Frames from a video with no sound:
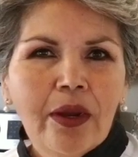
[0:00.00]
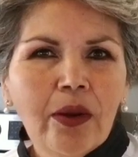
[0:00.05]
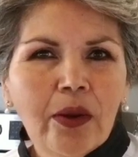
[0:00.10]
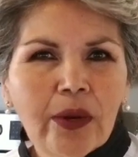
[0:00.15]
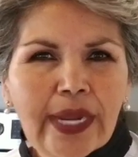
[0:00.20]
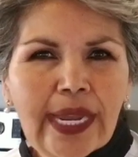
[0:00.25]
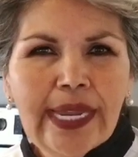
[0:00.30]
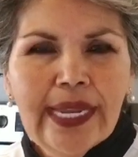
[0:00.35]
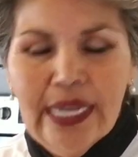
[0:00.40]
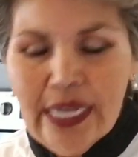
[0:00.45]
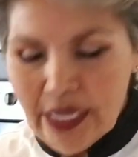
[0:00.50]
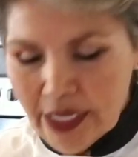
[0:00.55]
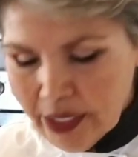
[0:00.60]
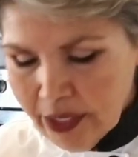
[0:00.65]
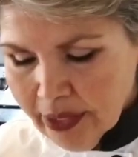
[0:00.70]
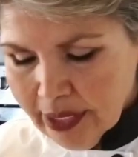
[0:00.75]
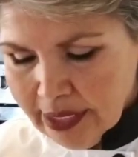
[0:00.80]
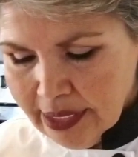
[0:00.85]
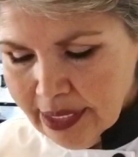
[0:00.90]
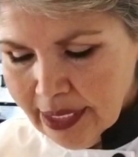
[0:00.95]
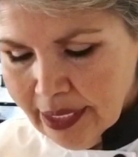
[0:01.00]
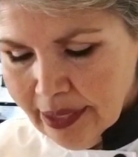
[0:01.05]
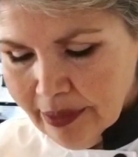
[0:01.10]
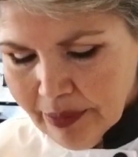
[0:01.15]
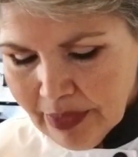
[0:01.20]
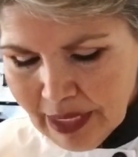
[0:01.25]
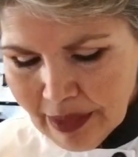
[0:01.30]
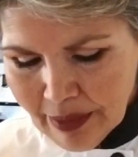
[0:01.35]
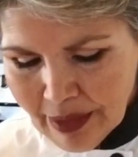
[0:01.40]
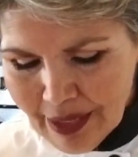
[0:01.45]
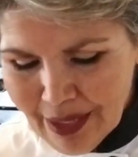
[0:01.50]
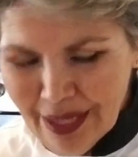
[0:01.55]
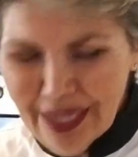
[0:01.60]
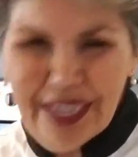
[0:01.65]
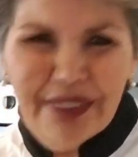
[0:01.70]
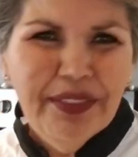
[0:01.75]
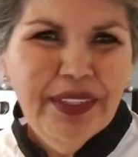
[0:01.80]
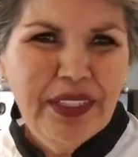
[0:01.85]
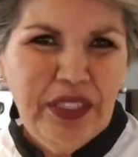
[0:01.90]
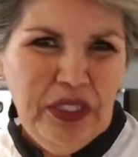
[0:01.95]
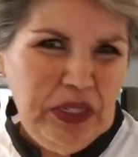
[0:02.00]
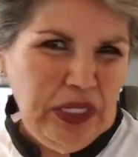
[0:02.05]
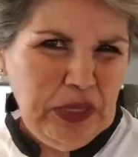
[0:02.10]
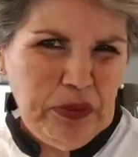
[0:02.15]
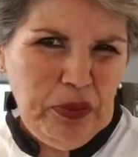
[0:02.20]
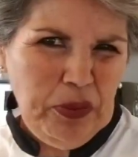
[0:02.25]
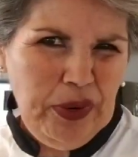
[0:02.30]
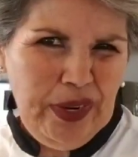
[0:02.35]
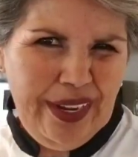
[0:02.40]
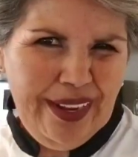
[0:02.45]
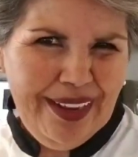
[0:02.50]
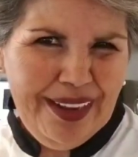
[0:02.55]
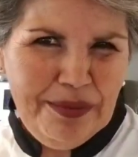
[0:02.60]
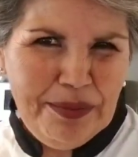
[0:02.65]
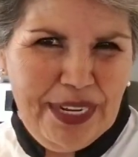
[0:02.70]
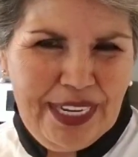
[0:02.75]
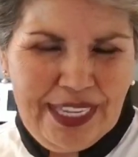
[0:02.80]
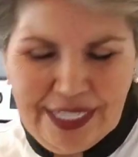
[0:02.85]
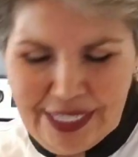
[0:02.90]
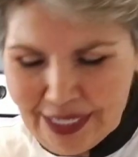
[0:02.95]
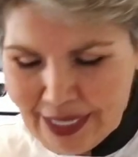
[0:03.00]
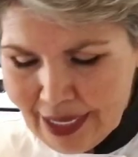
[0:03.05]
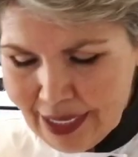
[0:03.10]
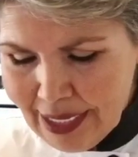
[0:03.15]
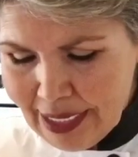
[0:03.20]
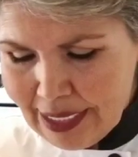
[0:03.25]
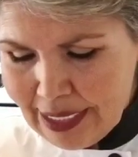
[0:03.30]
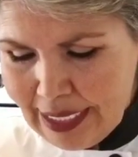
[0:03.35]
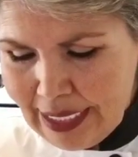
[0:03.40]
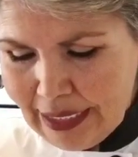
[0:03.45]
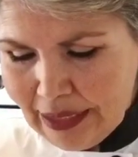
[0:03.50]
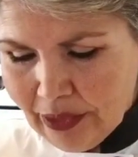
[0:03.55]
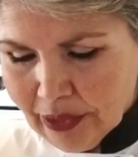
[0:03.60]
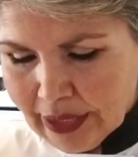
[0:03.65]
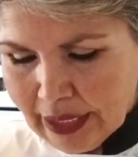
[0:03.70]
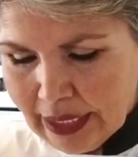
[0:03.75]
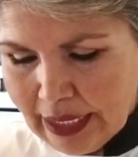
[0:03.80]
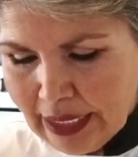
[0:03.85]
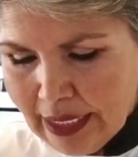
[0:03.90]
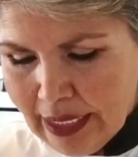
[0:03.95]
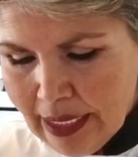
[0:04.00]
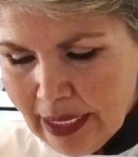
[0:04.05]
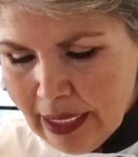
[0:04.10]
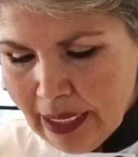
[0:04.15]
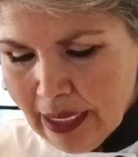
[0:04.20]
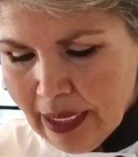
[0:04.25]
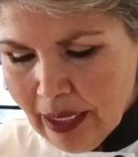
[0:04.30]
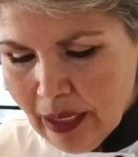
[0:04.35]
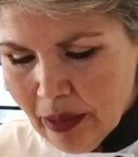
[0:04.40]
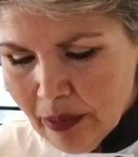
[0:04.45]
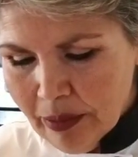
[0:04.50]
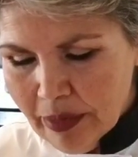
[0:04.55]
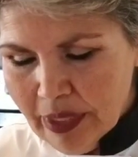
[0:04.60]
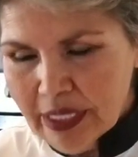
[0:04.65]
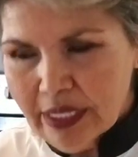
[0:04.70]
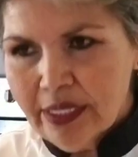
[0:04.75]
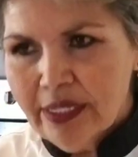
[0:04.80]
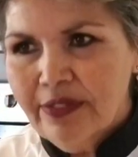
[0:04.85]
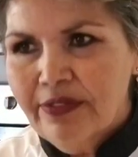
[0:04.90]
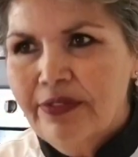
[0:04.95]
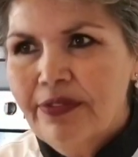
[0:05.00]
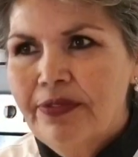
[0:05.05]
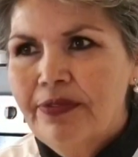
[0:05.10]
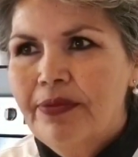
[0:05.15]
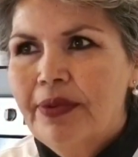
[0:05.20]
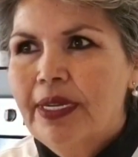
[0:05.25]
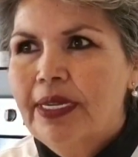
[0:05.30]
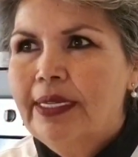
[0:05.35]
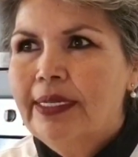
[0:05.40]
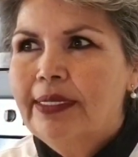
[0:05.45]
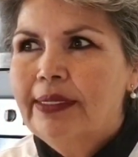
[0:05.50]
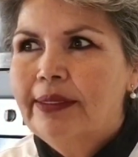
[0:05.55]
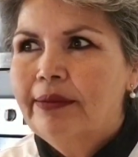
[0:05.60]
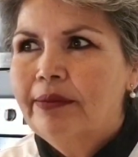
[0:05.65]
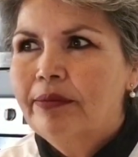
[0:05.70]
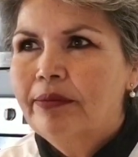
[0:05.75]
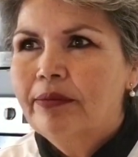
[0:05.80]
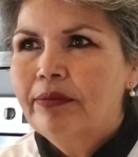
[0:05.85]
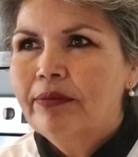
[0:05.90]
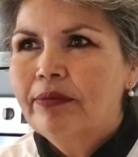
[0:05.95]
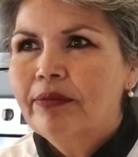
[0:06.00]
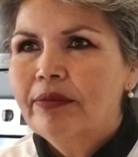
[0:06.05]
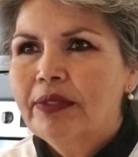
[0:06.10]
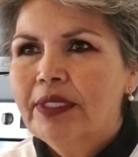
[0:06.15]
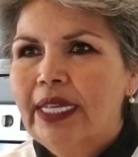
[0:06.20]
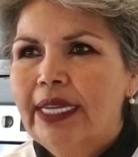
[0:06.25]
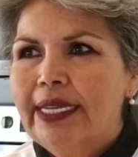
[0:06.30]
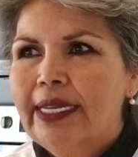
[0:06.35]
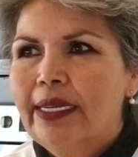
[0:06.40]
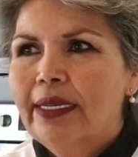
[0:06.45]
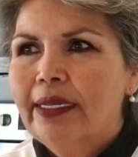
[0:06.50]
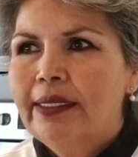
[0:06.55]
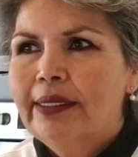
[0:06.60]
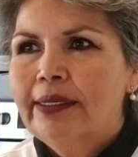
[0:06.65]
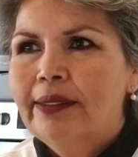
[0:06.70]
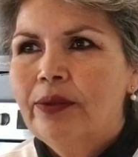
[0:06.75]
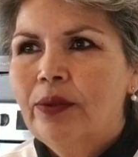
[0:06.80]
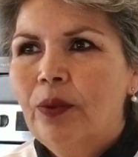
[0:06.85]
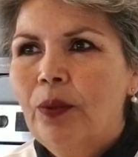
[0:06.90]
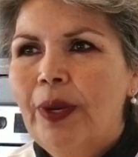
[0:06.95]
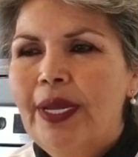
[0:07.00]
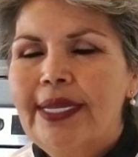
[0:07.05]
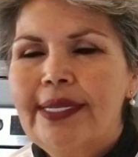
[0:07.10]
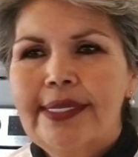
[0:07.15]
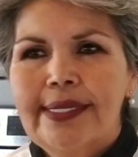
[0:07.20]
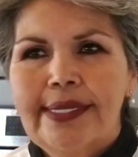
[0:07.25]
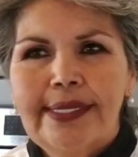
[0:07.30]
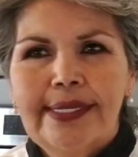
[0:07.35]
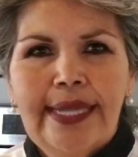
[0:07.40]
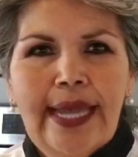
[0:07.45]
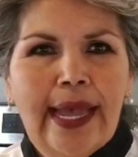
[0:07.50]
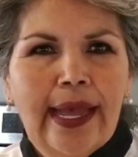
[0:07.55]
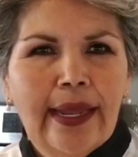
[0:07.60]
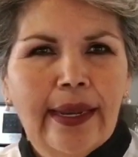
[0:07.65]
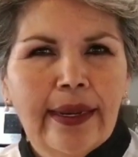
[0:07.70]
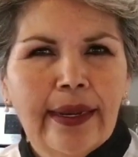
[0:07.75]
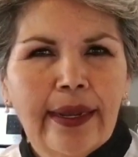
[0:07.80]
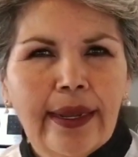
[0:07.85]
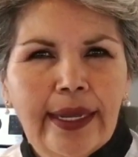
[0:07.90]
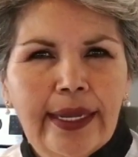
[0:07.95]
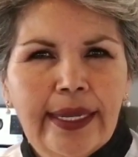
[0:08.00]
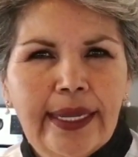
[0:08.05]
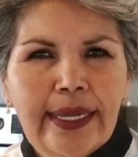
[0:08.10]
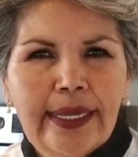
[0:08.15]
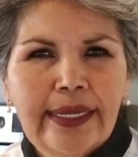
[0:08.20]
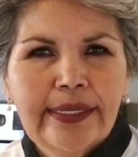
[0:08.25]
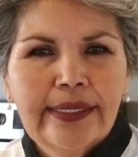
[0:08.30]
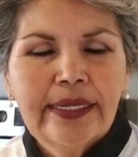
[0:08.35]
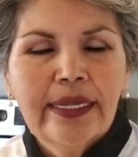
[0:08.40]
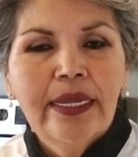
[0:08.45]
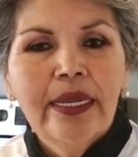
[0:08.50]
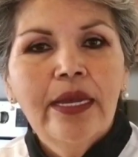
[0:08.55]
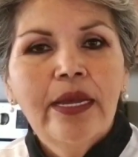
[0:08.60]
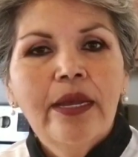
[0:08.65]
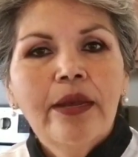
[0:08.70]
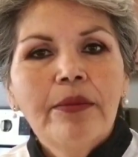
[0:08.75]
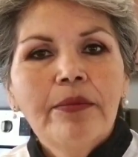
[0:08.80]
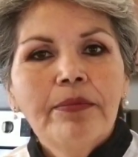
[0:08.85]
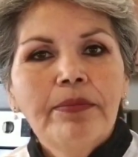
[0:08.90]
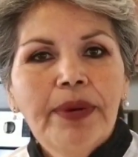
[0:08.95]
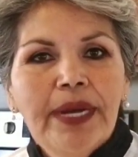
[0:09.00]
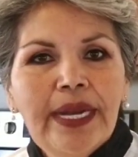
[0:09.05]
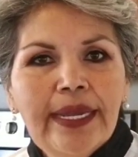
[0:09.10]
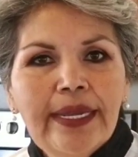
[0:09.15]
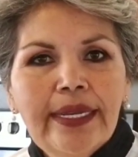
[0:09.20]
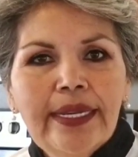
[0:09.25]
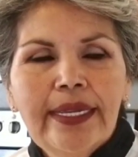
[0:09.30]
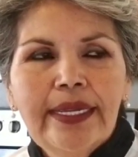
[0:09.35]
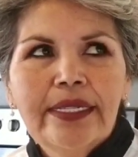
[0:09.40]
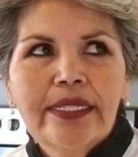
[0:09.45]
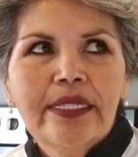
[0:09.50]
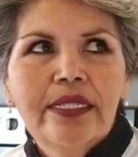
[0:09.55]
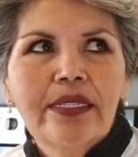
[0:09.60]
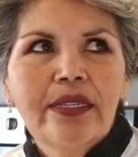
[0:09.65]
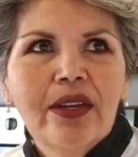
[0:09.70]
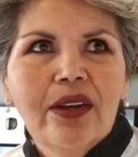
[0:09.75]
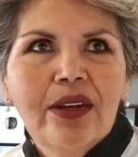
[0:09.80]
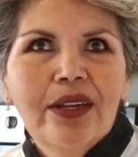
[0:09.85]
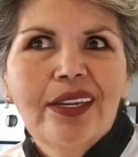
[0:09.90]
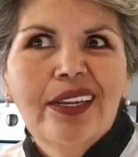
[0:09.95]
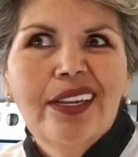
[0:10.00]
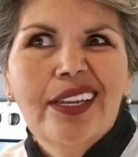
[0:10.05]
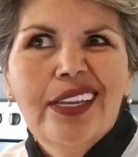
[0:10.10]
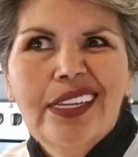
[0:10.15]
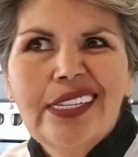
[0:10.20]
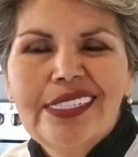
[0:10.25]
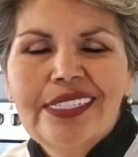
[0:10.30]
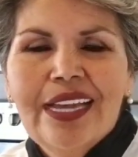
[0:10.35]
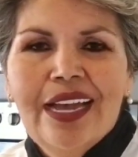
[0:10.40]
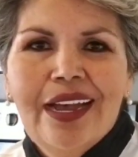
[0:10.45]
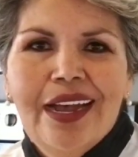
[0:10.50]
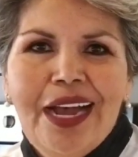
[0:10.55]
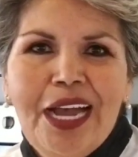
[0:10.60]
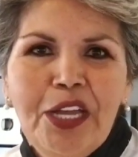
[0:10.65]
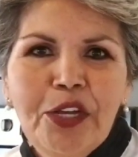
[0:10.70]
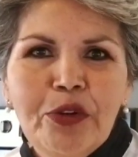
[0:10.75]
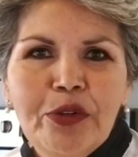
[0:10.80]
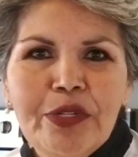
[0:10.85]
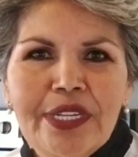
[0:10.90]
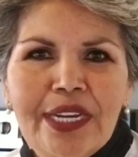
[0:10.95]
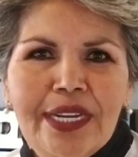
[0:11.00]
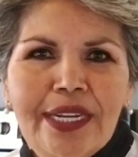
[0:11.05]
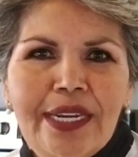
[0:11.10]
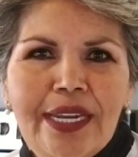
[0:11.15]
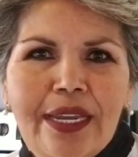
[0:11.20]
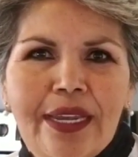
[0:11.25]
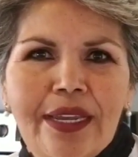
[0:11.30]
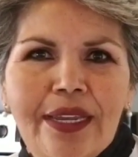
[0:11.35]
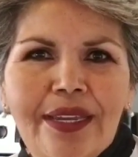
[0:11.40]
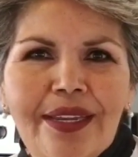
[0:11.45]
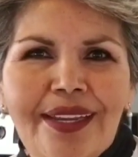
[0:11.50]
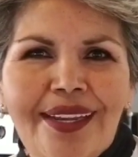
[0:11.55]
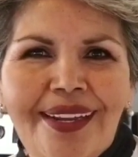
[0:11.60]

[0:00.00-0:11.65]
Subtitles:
Okay, you can see it even looks pretty. I mean, it's kind of neat looking. It's like wet sand, I guess, but it's not as iodine-y.